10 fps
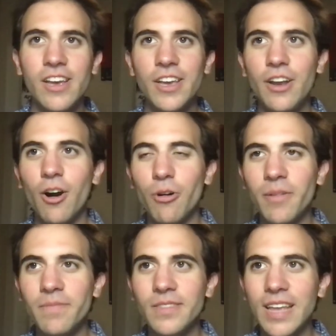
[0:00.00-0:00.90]

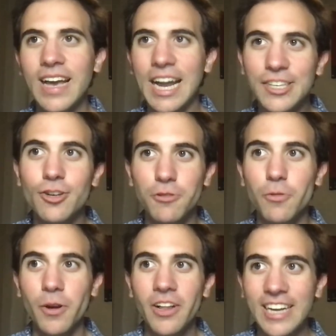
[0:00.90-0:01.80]
they kind of start to
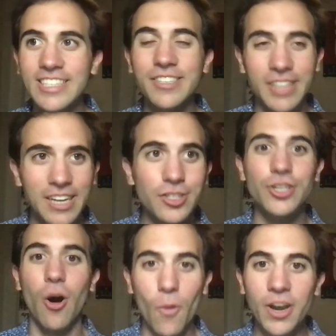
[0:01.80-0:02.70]
realize this thing's
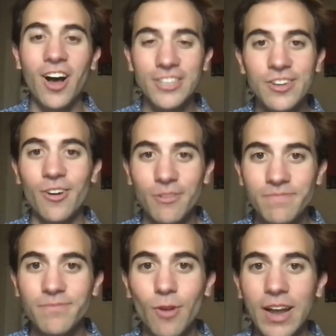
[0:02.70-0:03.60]
going under,
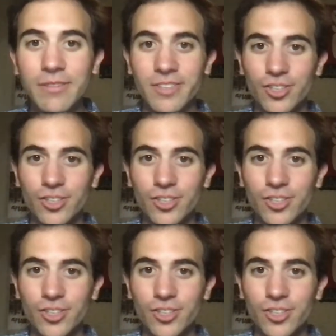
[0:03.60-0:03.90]
right?